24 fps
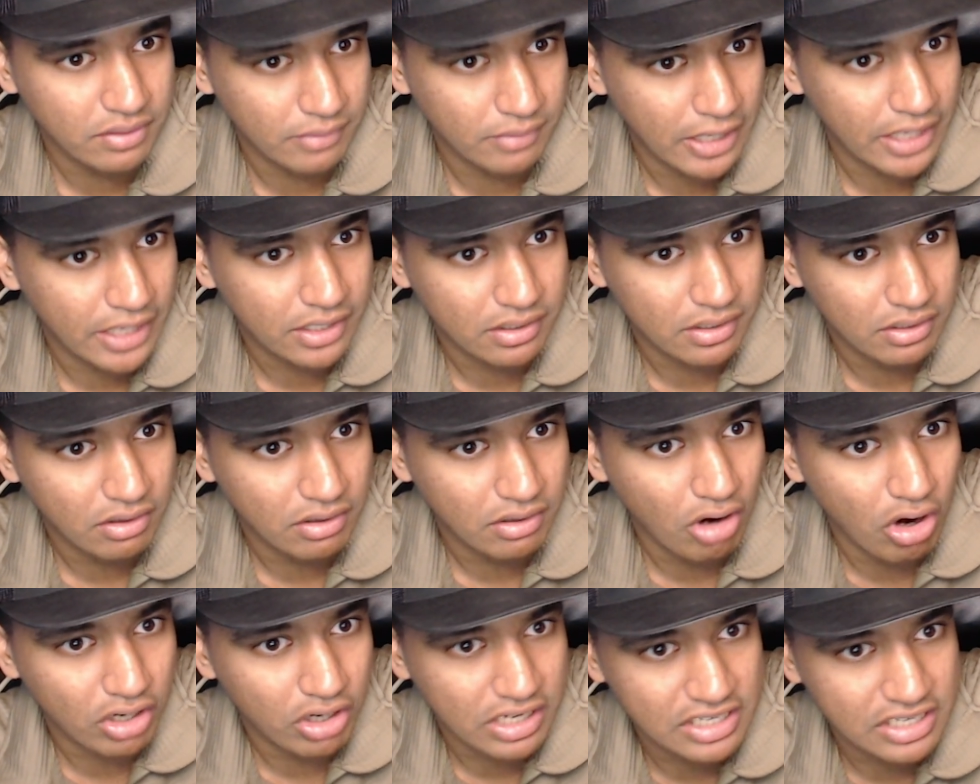Like
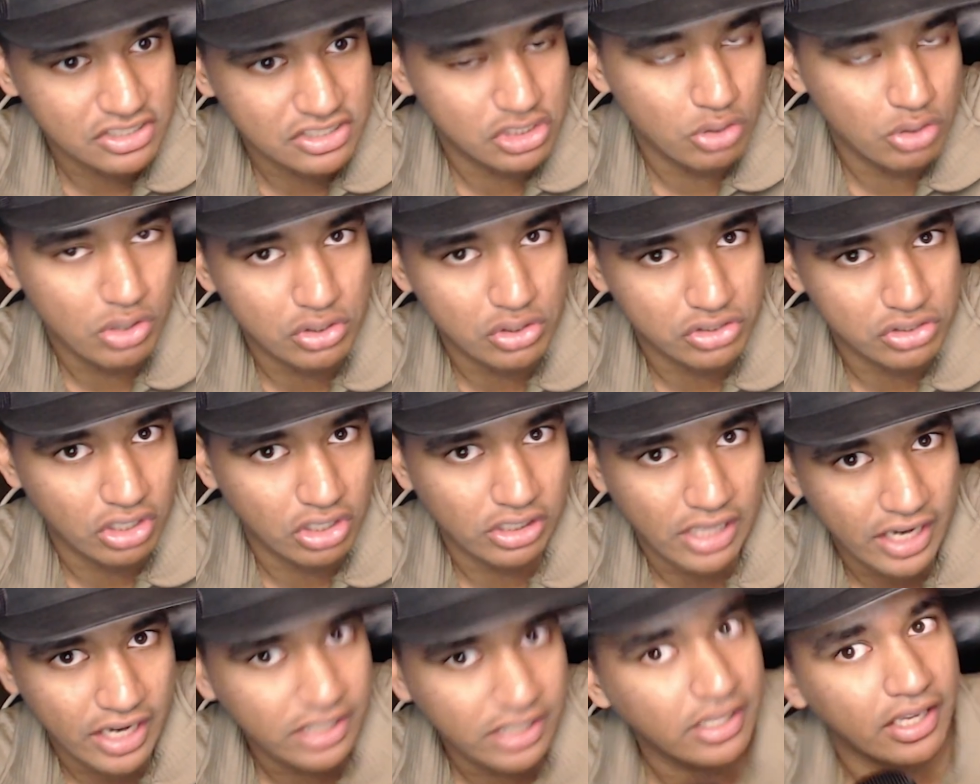Arcane Studios
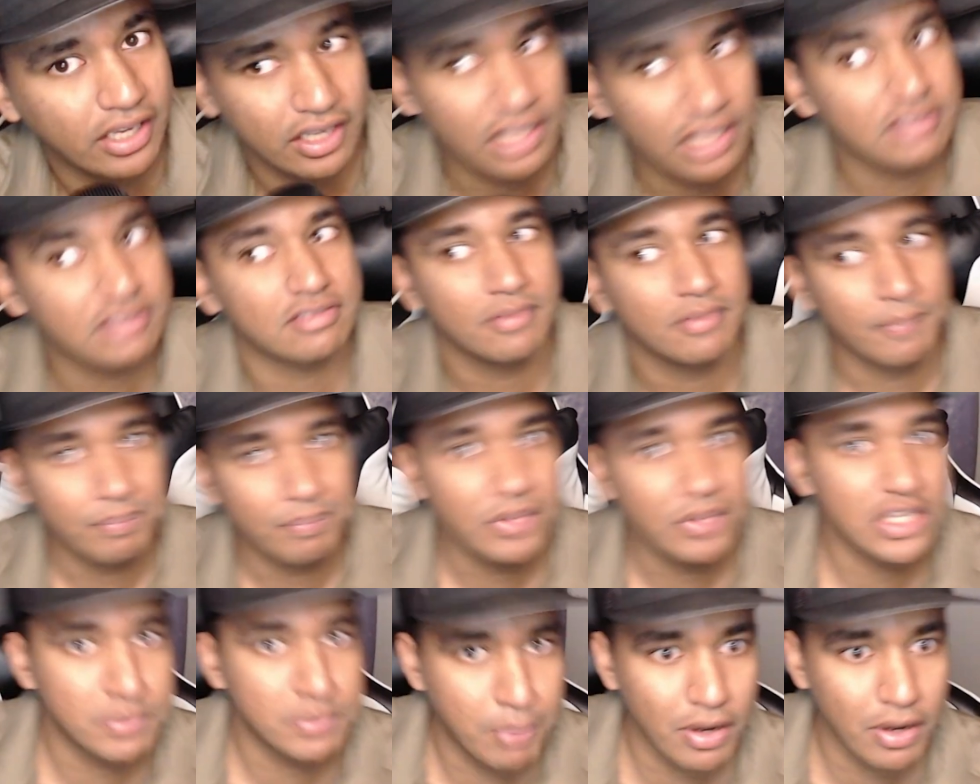Online, like that's
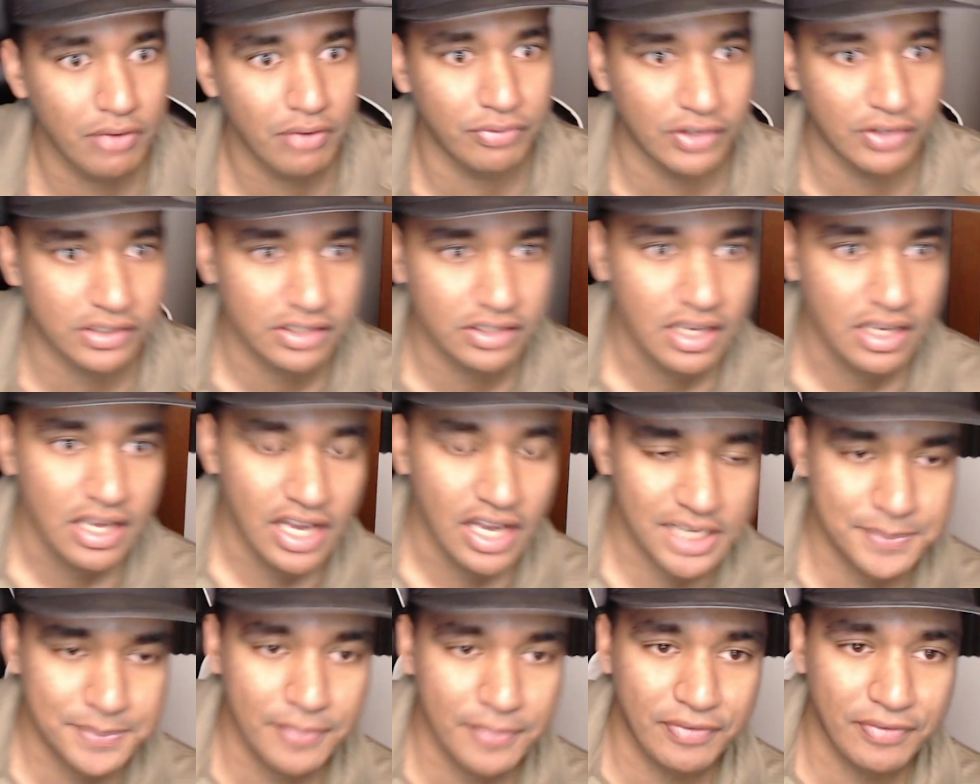perfect.
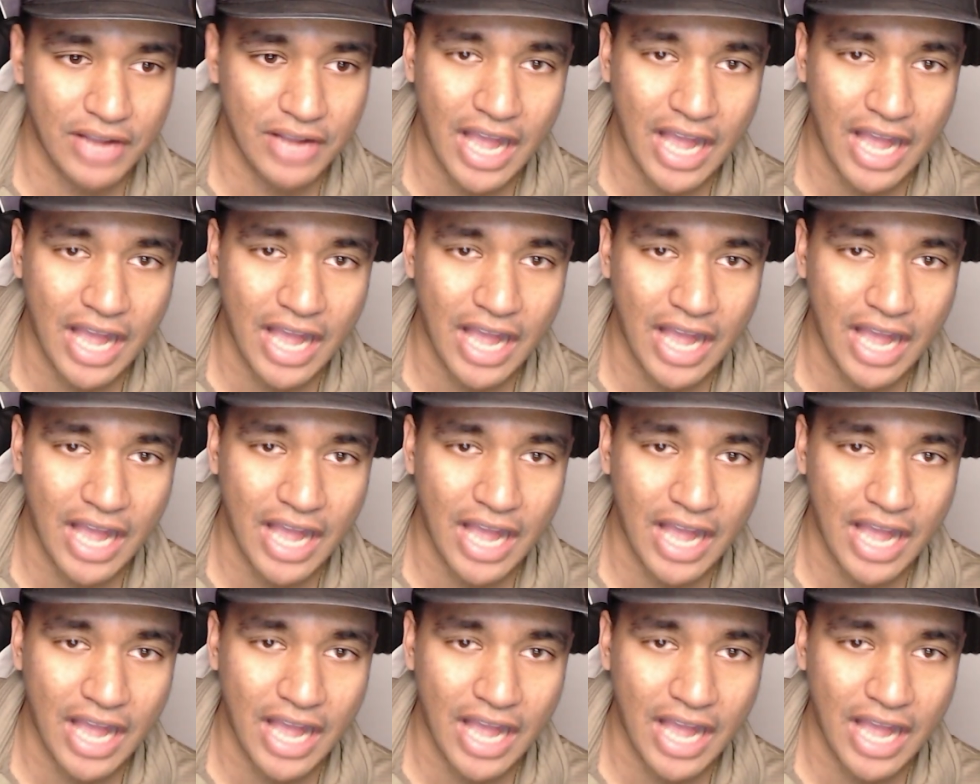That's perfect.